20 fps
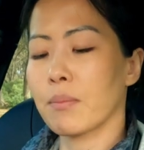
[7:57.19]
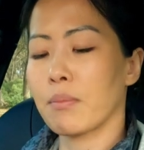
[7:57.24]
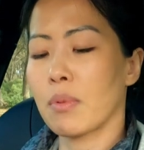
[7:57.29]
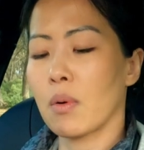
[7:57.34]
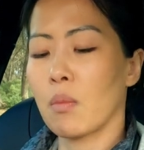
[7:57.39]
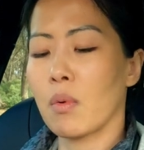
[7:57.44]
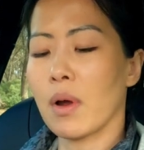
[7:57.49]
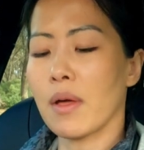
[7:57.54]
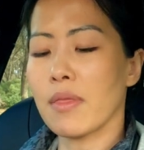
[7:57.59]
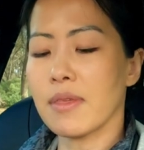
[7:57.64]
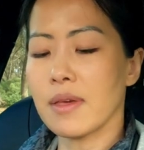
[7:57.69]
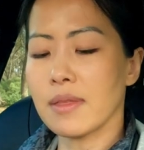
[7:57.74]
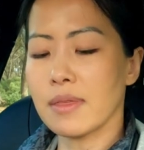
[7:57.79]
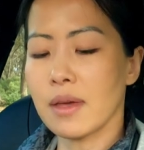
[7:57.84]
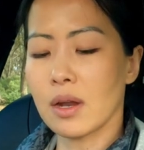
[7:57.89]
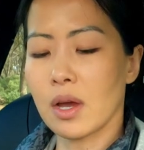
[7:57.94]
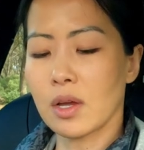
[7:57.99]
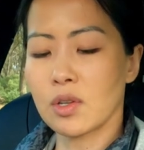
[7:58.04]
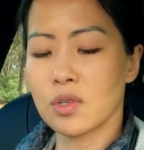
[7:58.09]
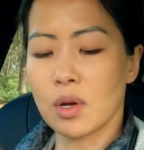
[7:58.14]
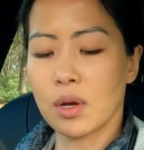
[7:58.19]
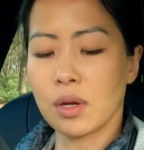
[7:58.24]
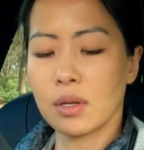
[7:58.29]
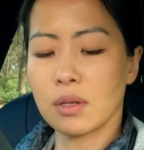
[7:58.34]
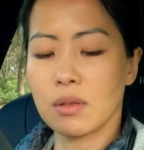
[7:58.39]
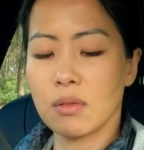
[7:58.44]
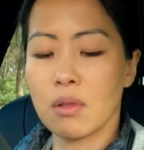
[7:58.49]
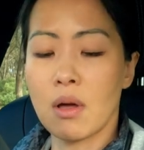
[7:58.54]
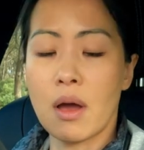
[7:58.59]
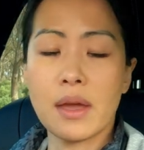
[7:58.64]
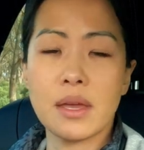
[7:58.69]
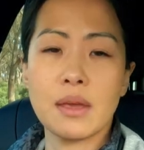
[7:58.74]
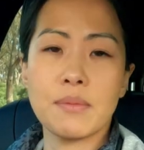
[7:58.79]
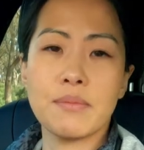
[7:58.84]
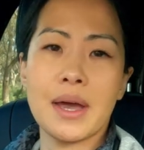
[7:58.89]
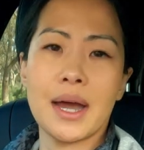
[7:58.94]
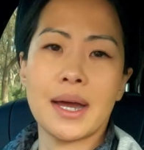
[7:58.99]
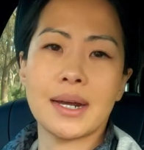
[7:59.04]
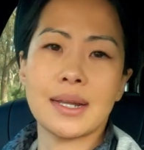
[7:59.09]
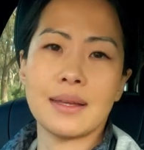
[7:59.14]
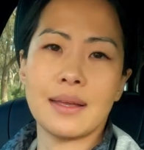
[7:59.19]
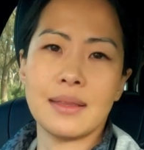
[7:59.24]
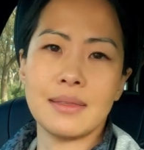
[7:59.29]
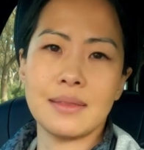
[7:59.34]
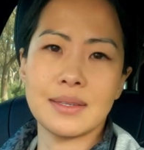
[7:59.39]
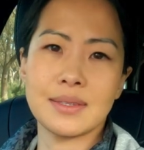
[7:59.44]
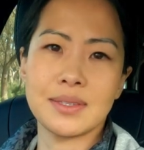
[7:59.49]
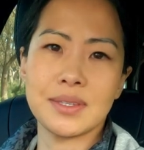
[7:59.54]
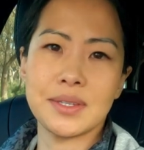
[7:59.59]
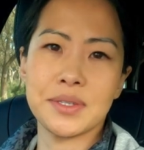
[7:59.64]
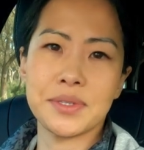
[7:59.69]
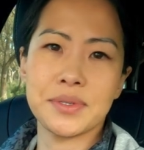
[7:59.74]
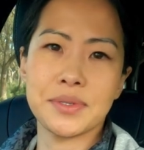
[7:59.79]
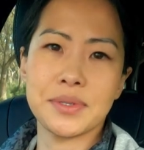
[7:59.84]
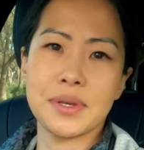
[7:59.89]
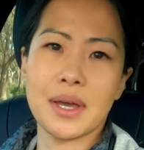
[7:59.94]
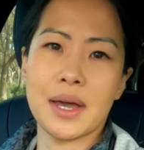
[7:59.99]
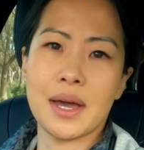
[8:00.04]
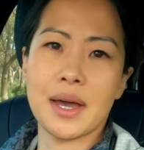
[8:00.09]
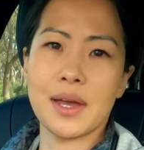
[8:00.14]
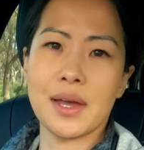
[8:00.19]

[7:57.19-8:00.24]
But one thing that I don't like about it, and this is